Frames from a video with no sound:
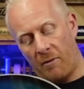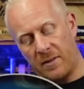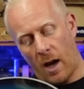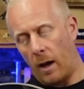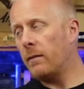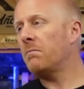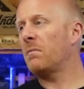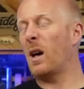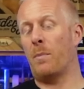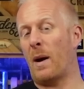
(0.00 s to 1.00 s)
I've
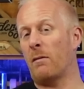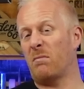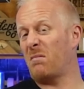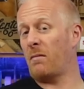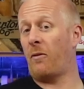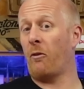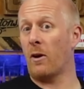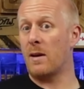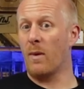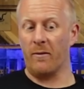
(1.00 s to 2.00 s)
done about
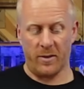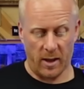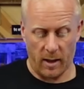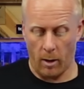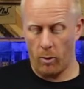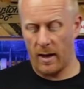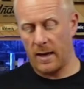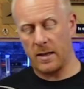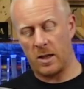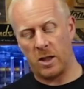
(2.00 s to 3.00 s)
3 months ago
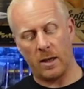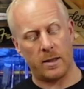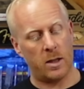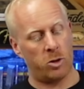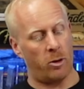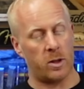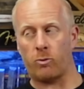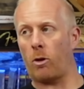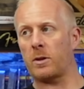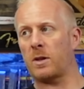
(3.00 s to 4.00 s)
is adjust the truss
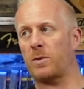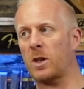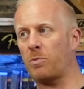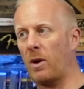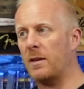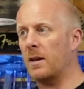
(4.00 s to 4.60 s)
rod to just bring the